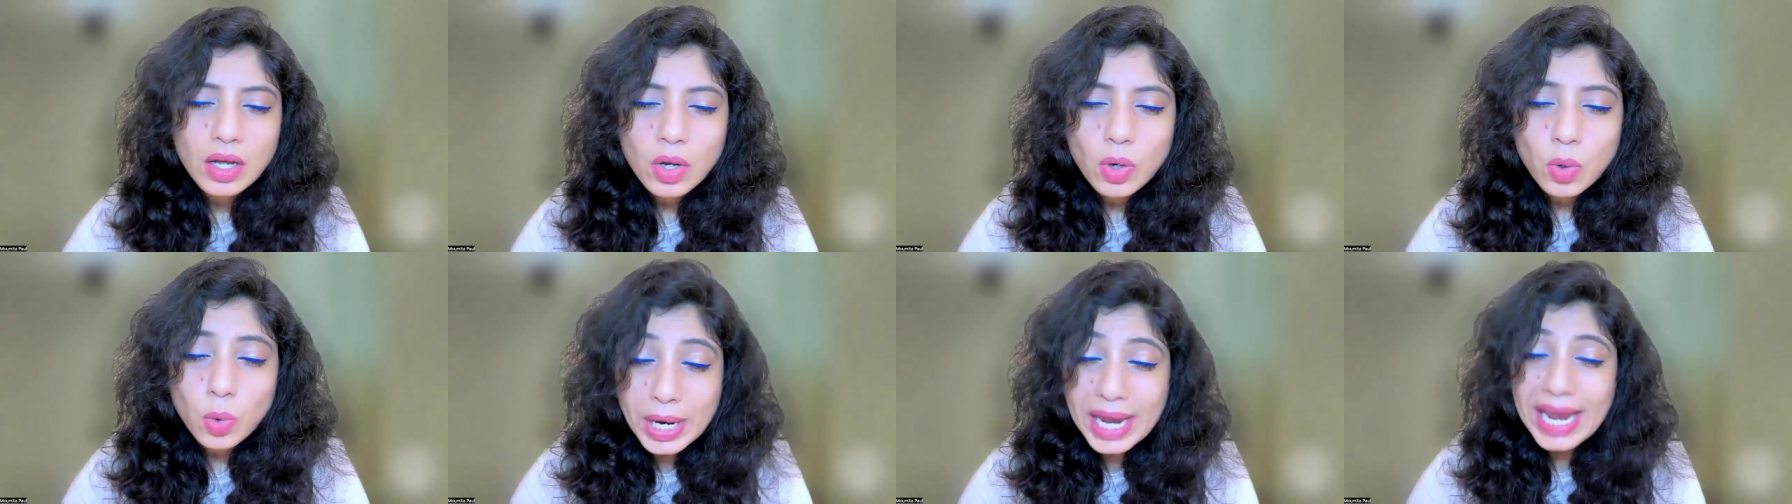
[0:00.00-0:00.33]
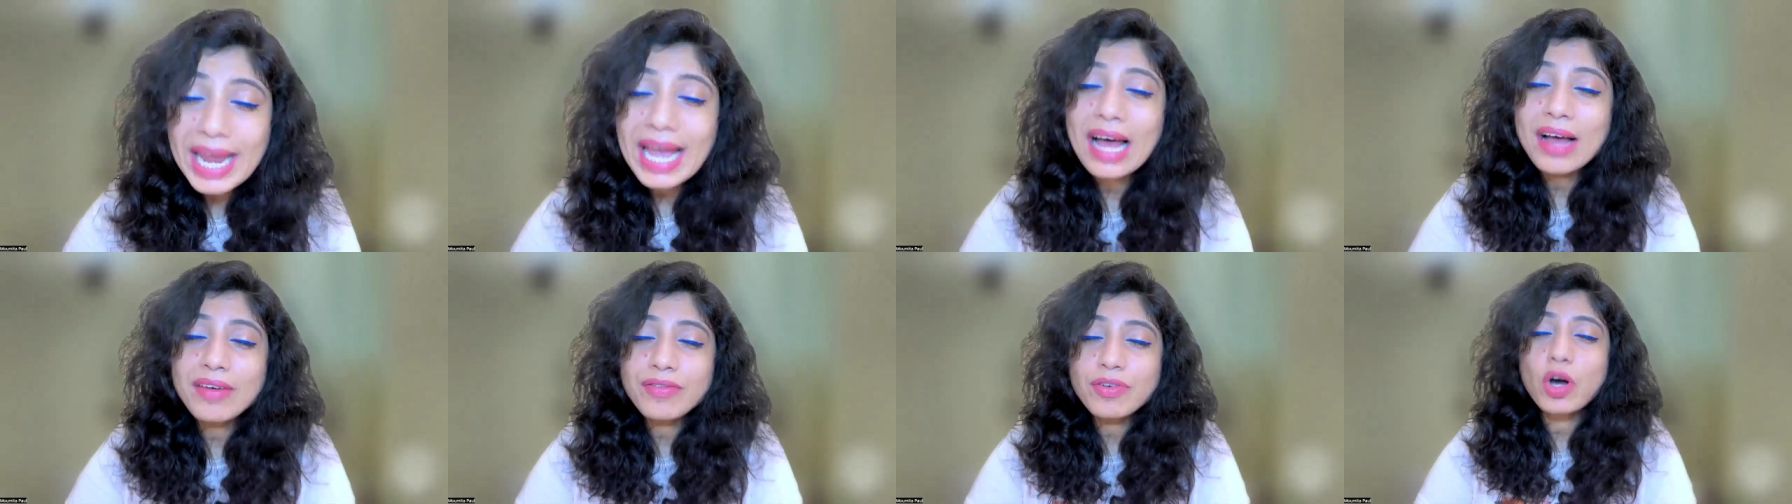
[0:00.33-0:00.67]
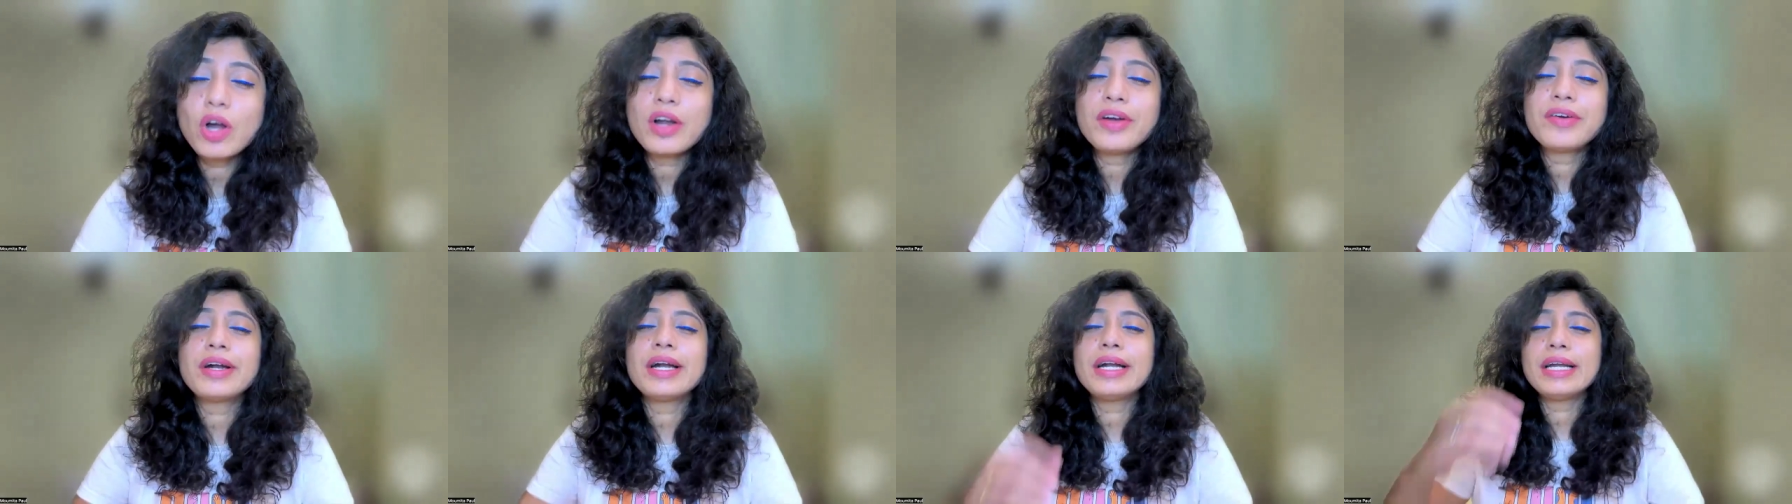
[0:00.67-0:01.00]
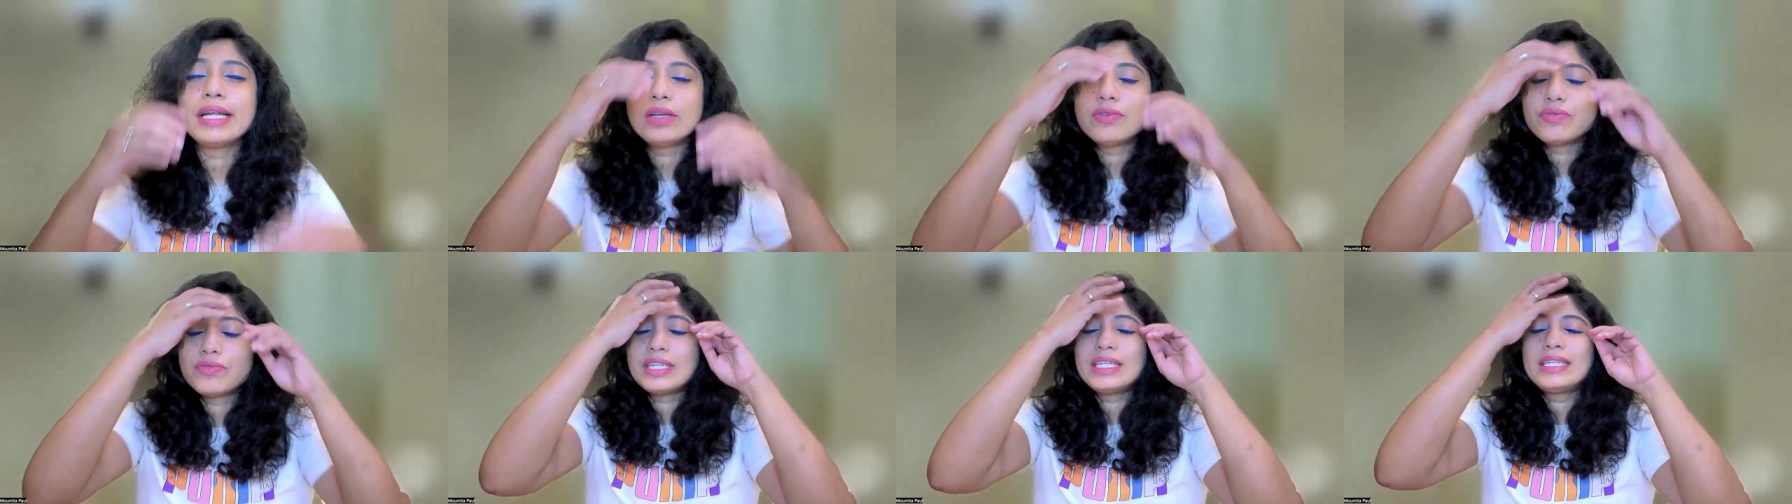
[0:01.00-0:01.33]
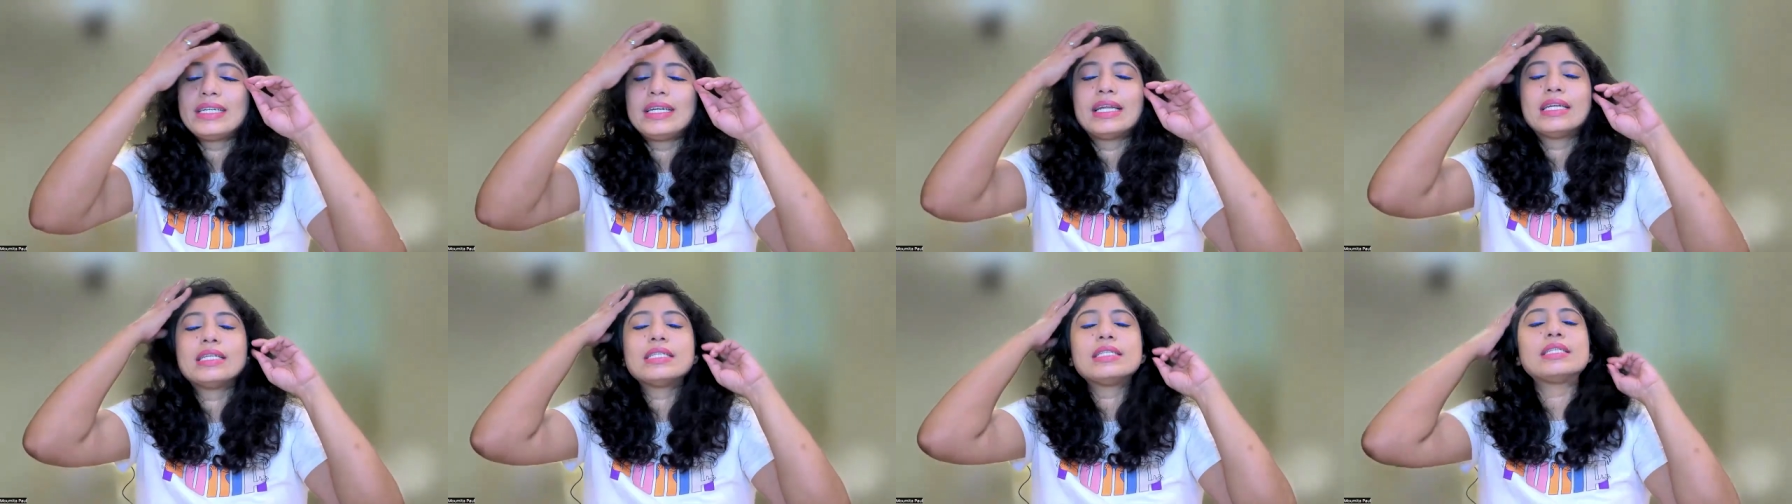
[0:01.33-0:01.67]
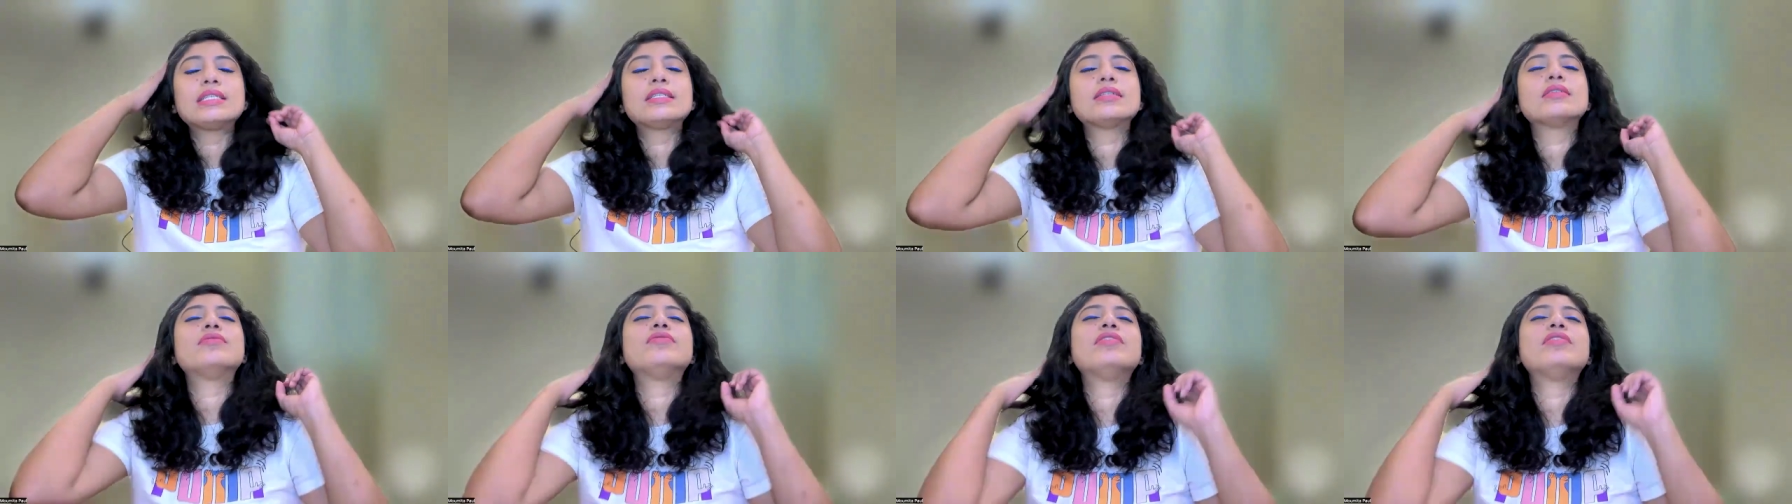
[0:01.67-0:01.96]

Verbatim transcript: we have already witnessed